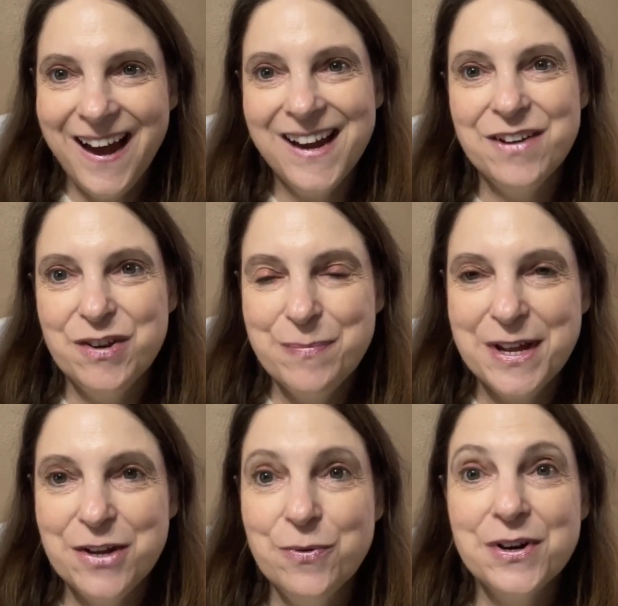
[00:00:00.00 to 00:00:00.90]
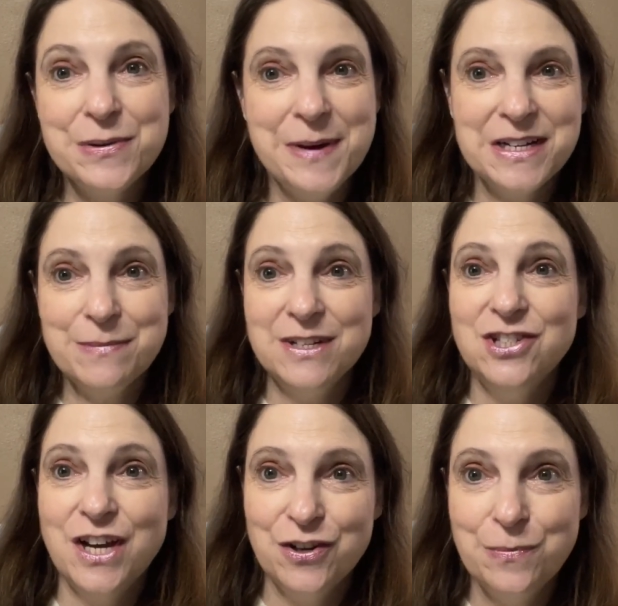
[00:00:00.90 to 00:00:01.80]
Hi everybody, welcome back to my
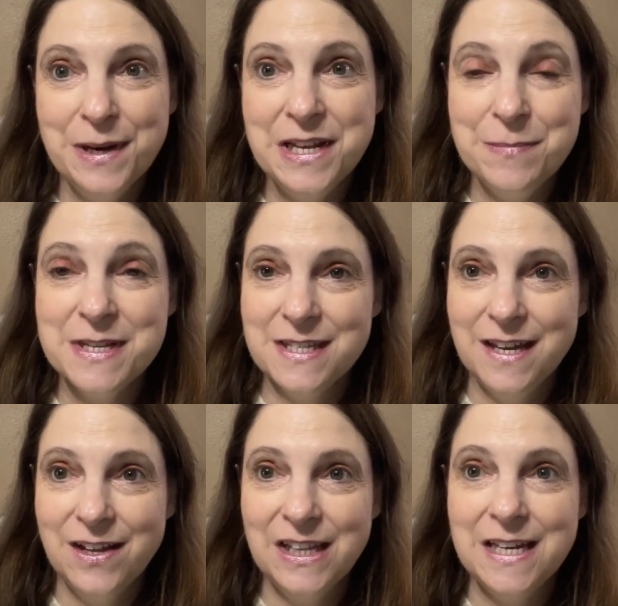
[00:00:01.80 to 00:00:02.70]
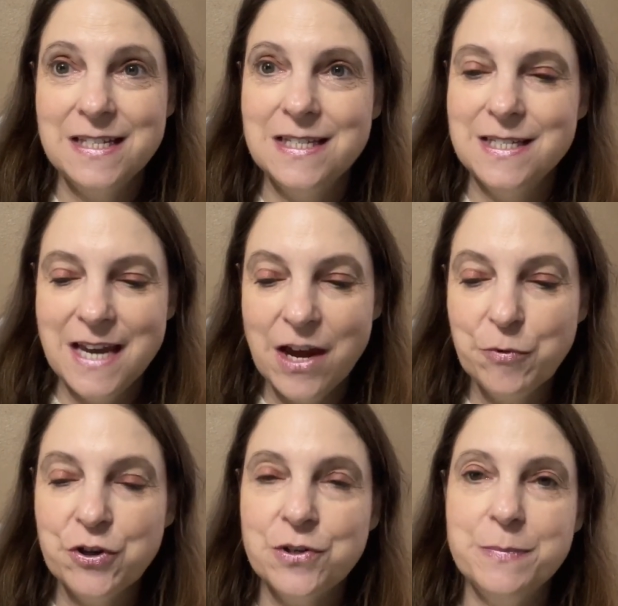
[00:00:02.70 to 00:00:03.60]
channel. My name is Kelly and today I'm
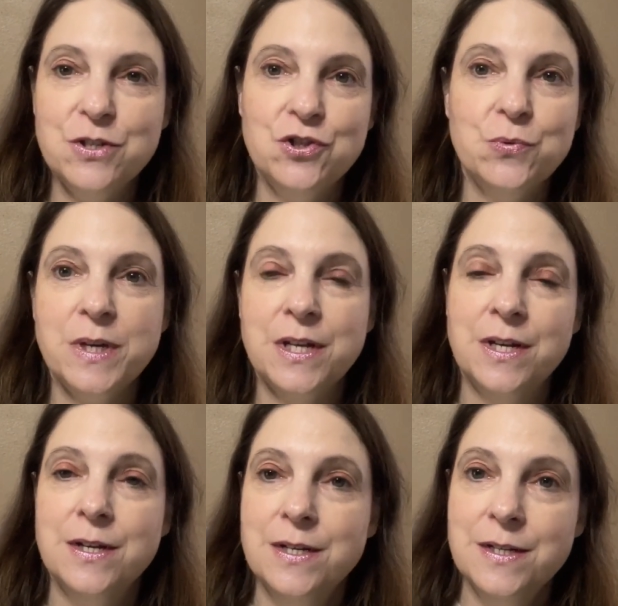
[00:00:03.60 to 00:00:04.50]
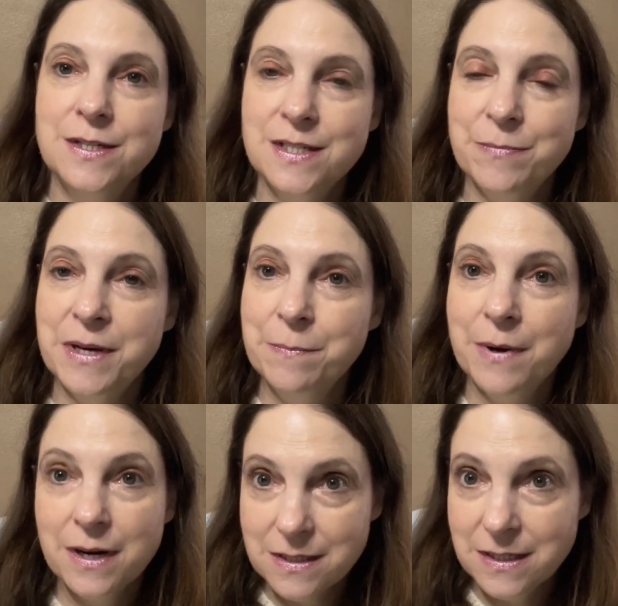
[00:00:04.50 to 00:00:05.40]
going to be doing some
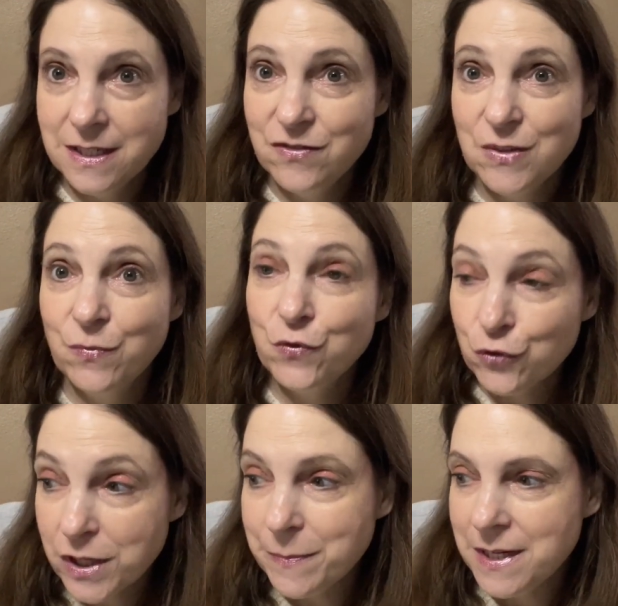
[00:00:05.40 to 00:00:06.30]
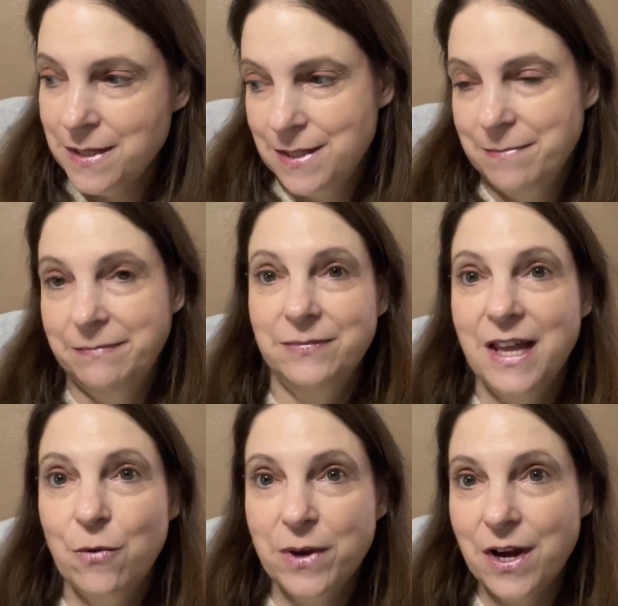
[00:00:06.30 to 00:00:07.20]
unboxing of some freebies
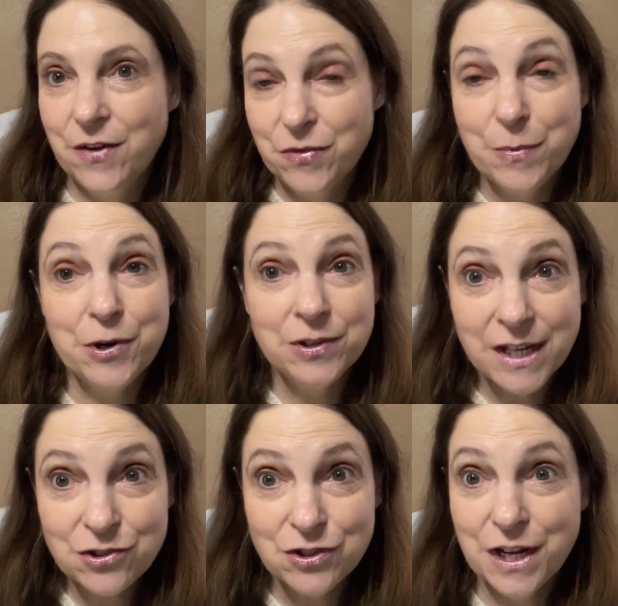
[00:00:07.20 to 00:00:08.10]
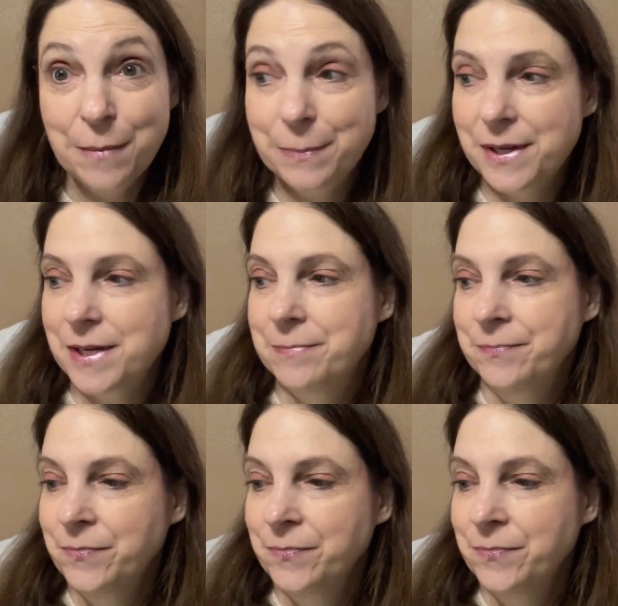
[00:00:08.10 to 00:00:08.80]
that we got from our electric company.